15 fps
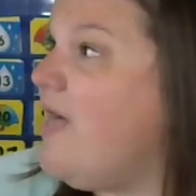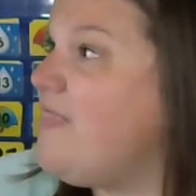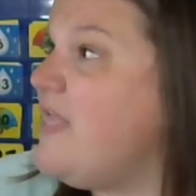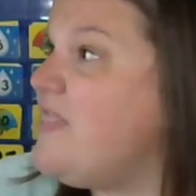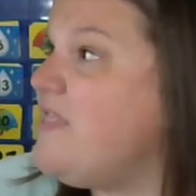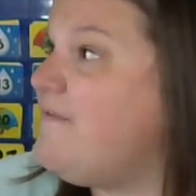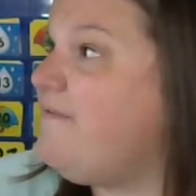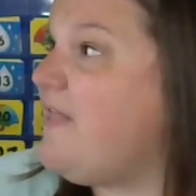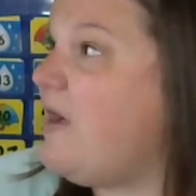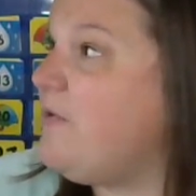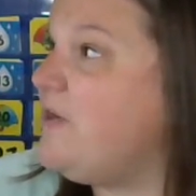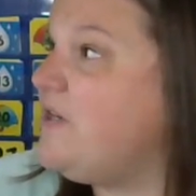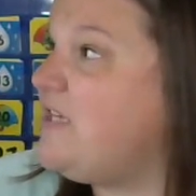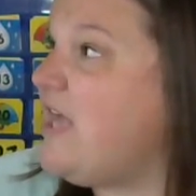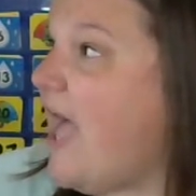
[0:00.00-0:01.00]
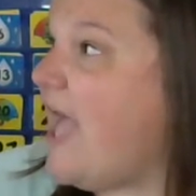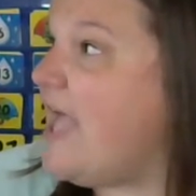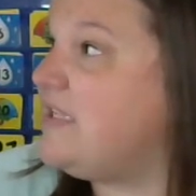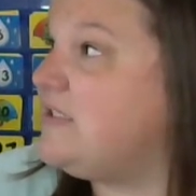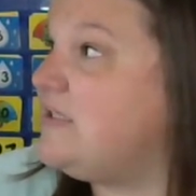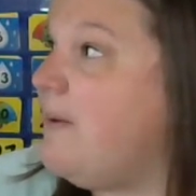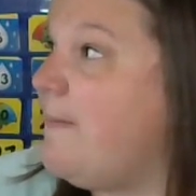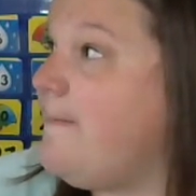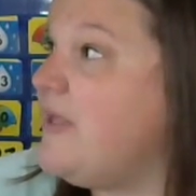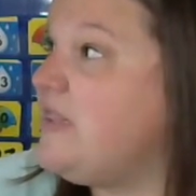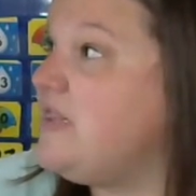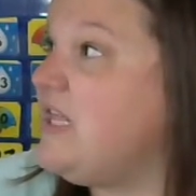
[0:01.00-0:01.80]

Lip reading: Then the flower dies, but